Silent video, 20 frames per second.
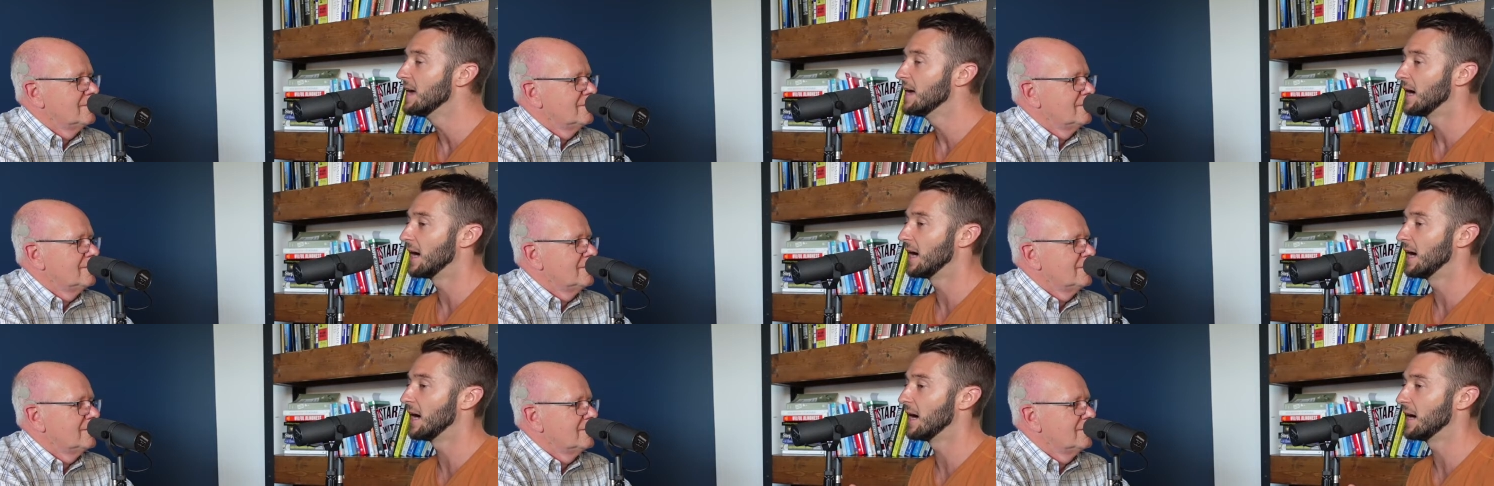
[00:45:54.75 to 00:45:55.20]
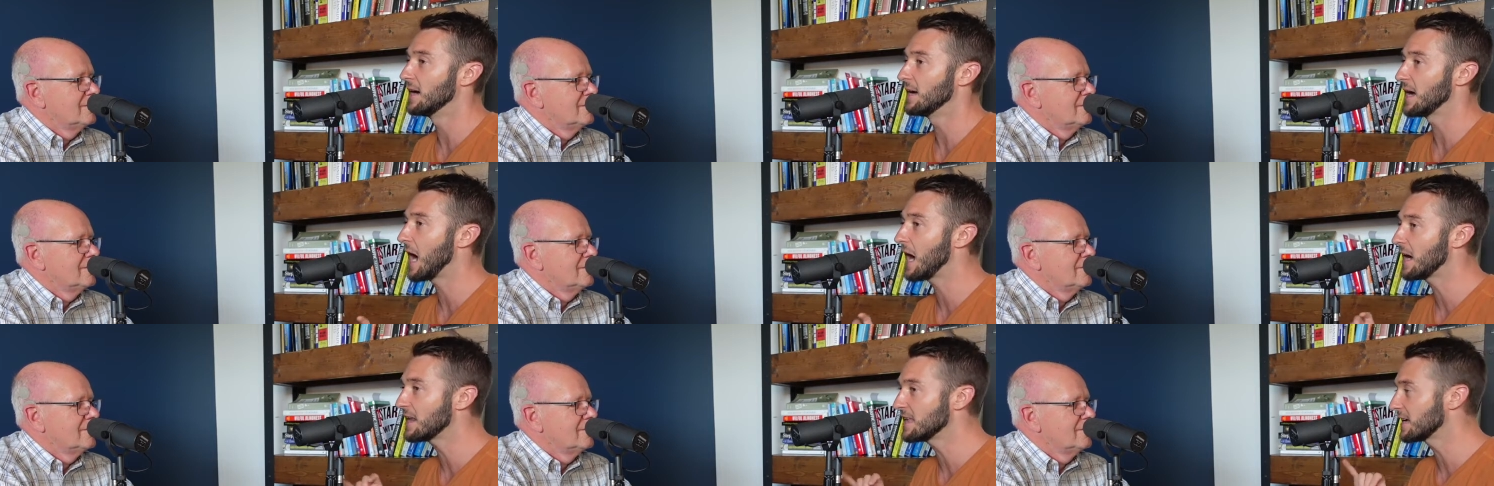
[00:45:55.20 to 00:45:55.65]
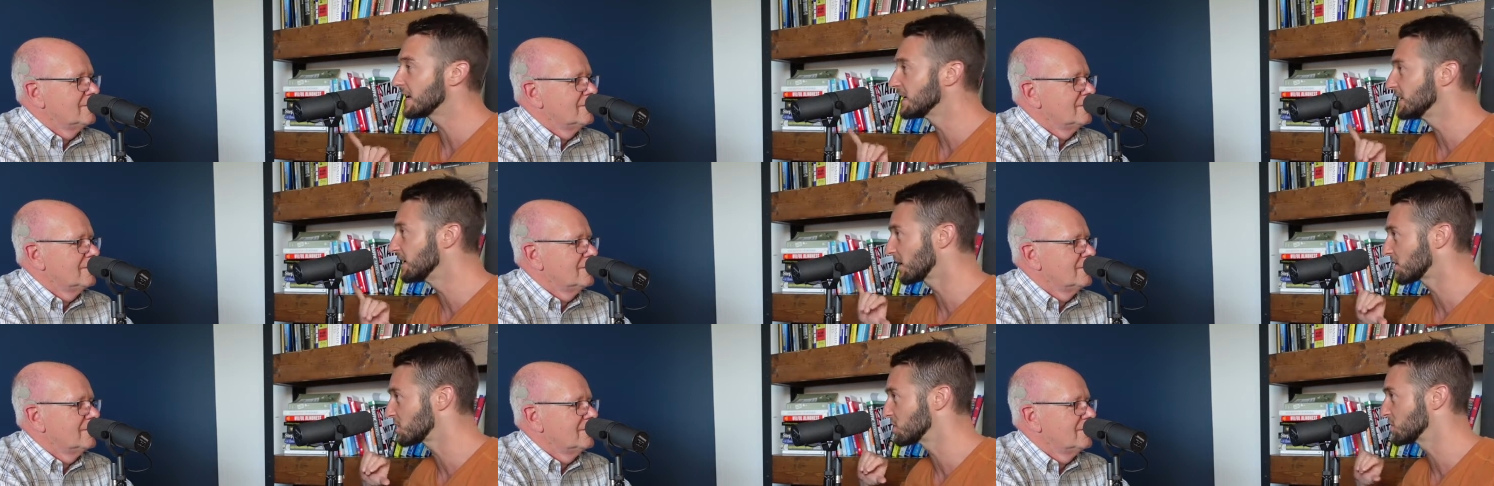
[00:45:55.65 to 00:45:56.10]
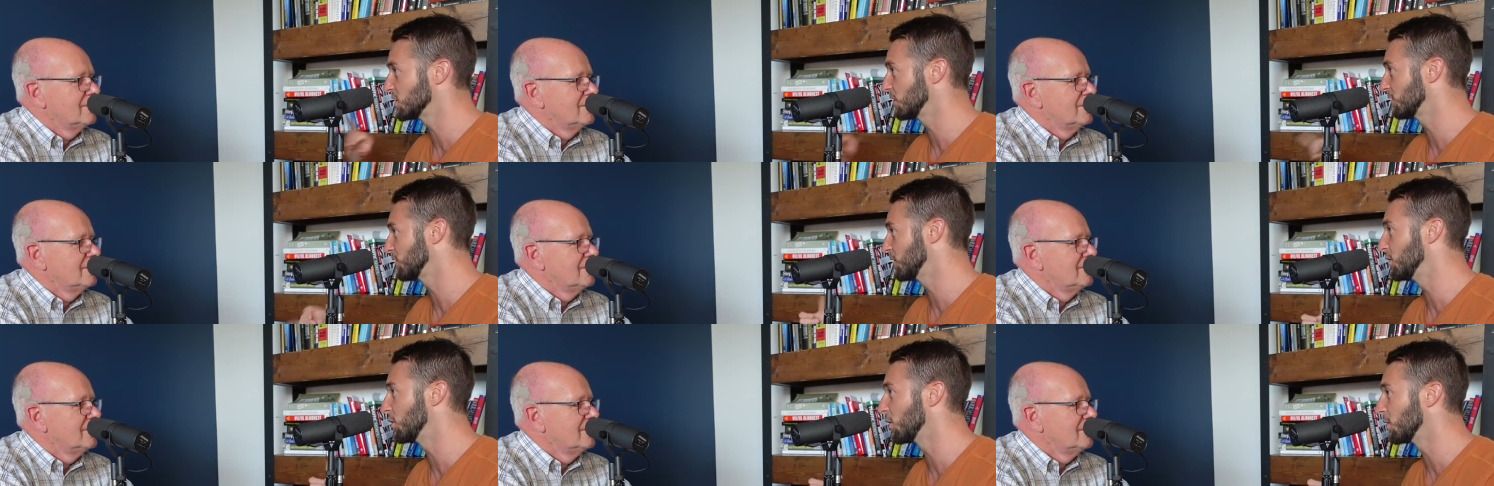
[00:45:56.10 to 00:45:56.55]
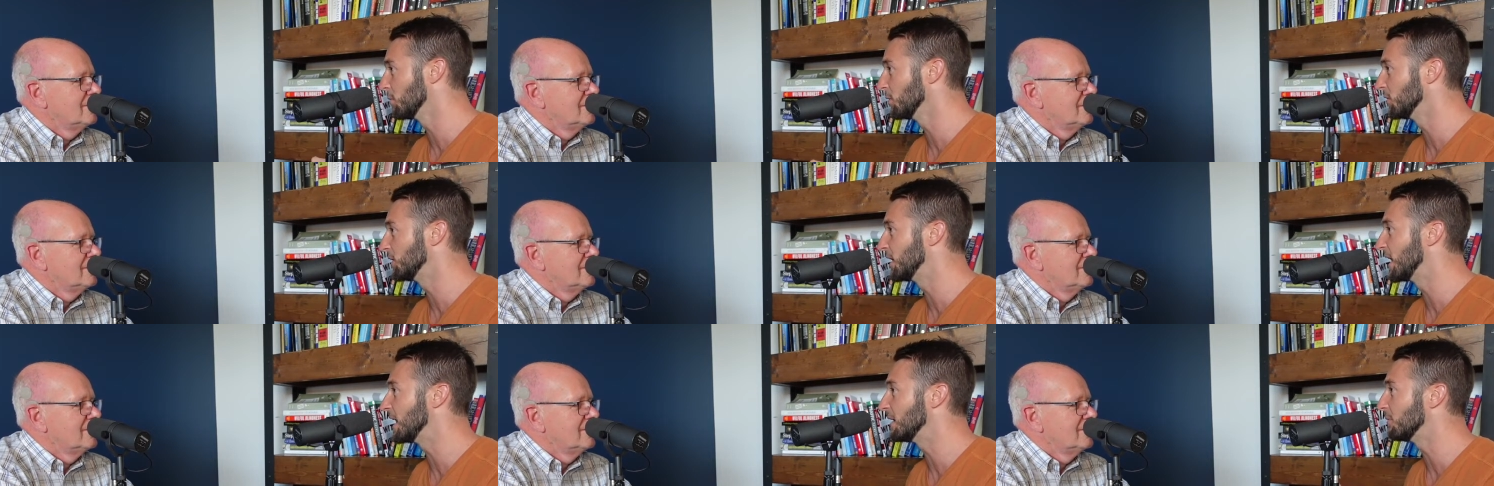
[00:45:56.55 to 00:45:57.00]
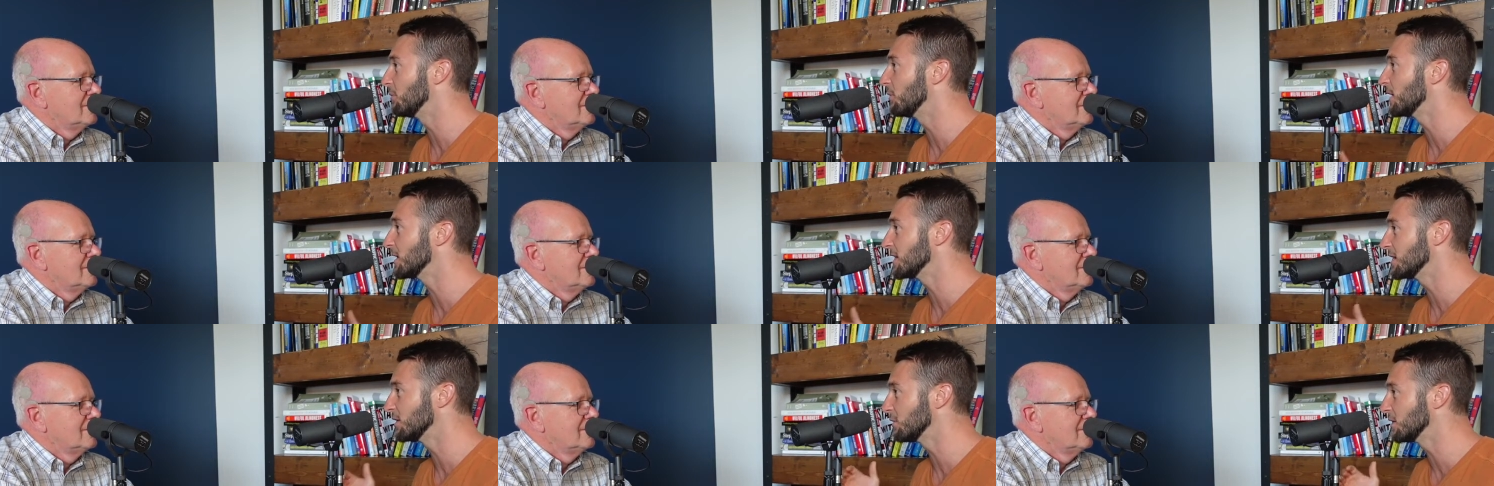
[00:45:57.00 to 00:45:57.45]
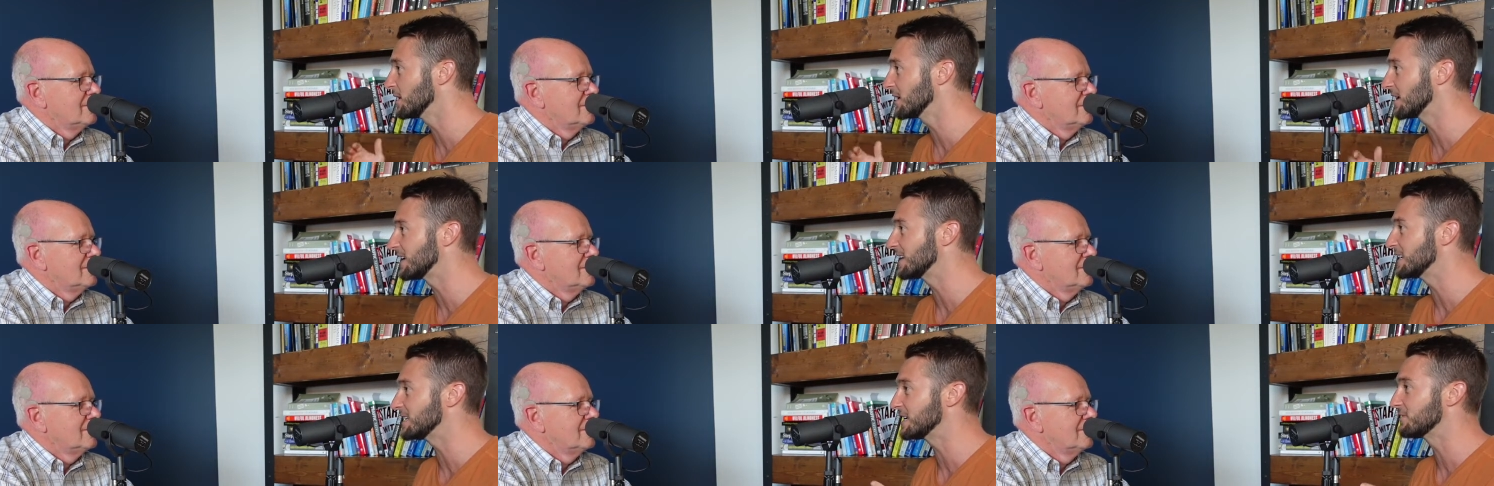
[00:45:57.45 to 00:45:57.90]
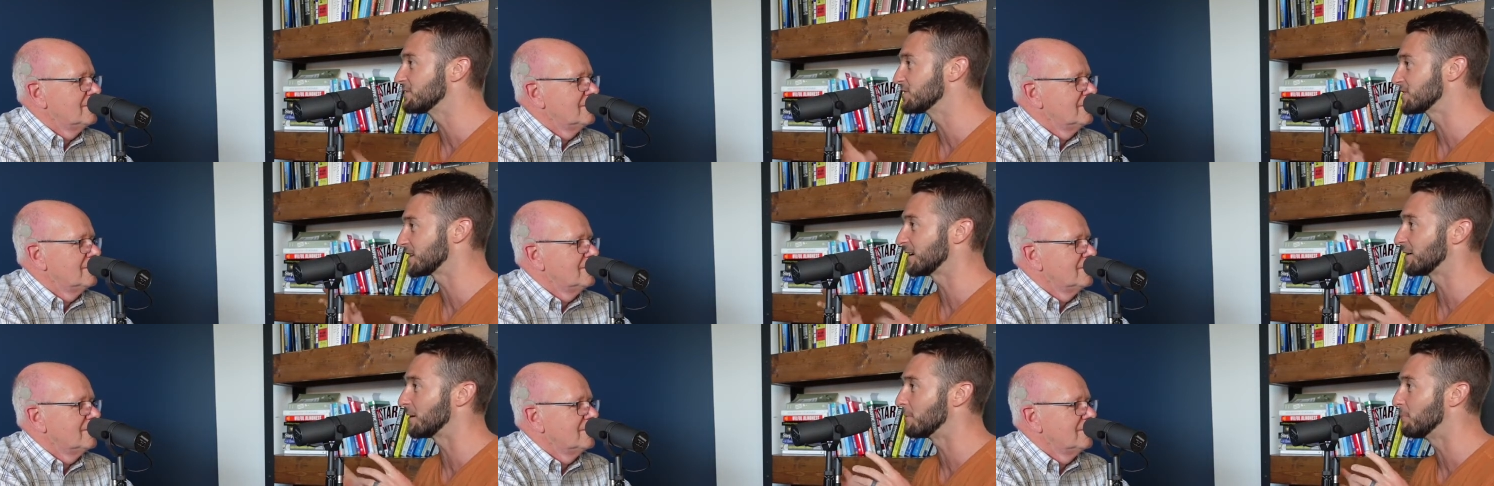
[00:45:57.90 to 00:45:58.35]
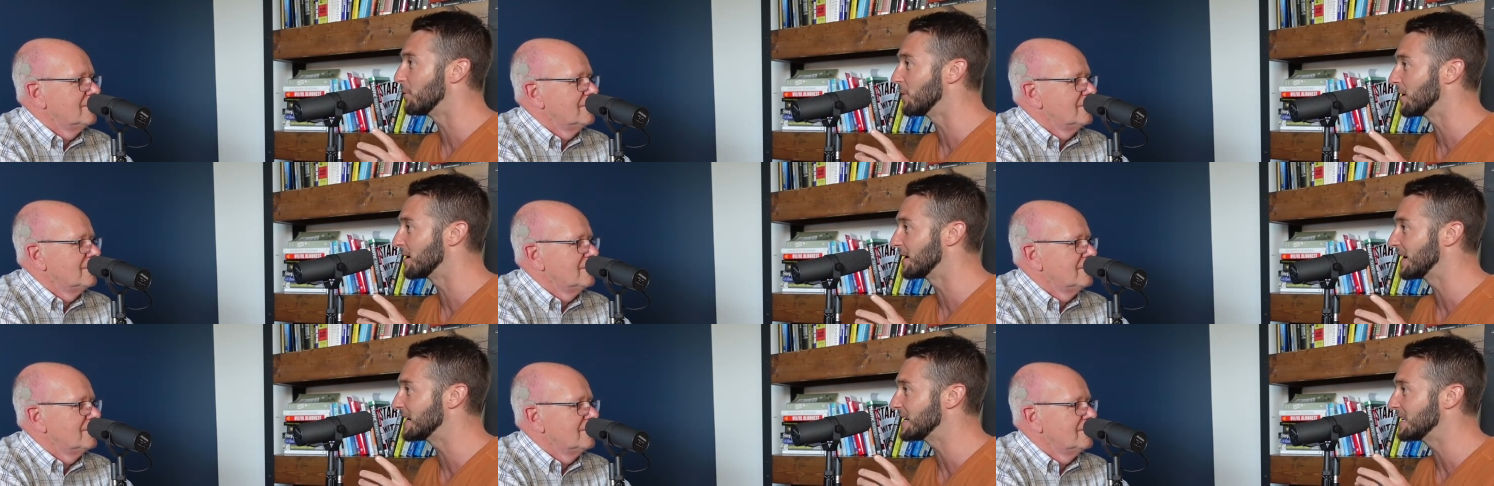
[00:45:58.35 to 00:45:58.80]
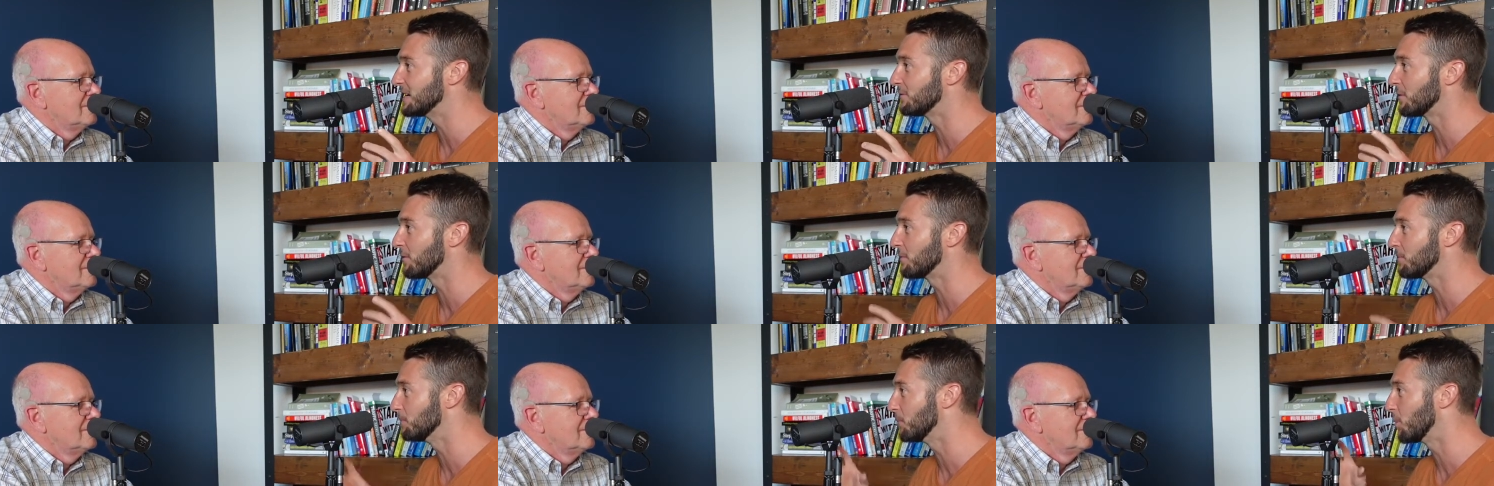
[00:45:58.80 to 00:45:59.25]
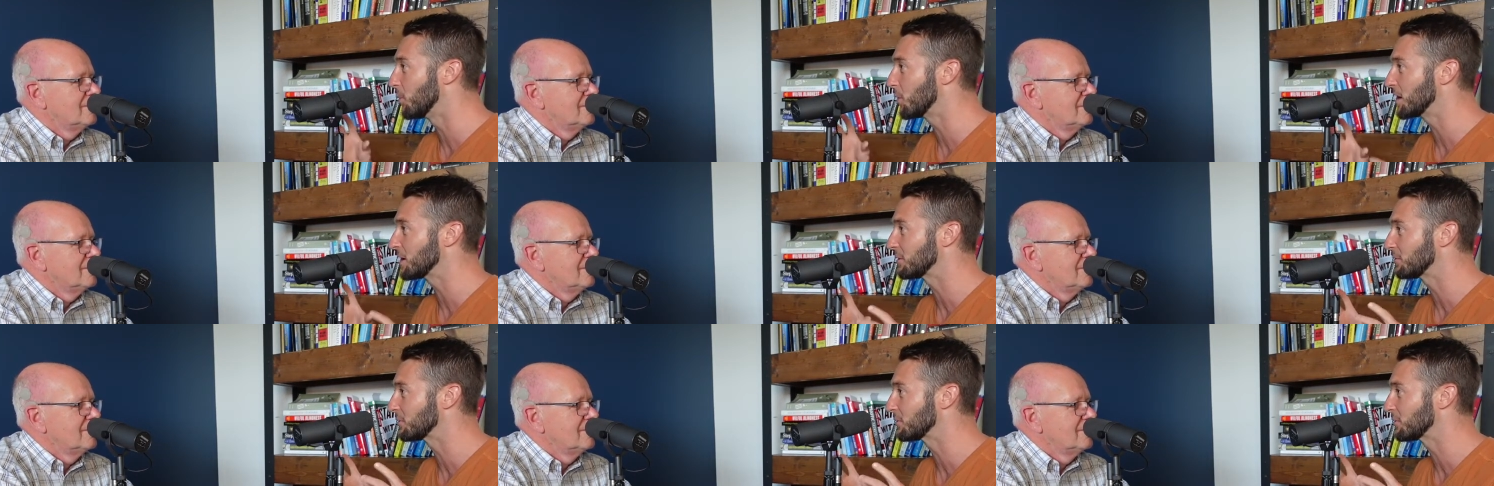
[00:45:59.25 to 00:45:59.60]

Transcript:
Speaker 1: Uh, how do you conduct yourself in a normal day? What, you know, you could you give us a, a, an idea of a morning